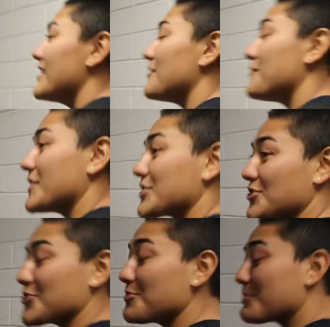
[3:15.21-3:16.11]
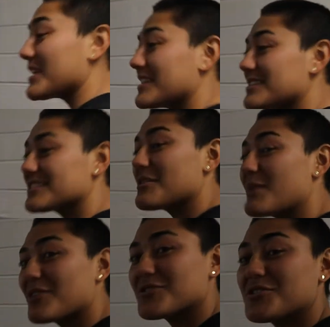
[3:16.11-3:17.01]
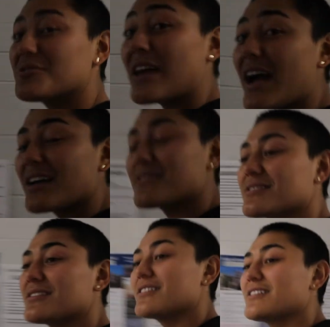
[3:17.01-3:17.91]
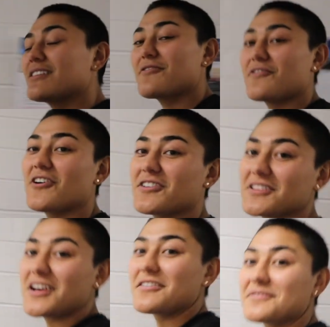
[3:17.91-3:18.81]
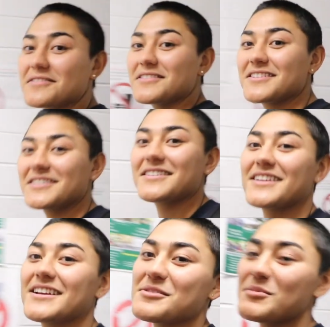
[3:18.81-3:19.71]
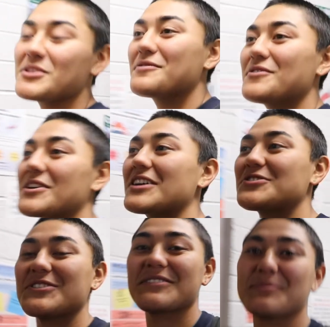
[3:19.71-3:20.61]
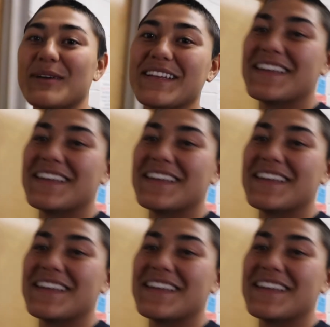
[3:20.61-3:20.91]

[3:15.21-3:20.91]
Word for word: fictional piece about two cats that fall in love in the beautiful country of Spain.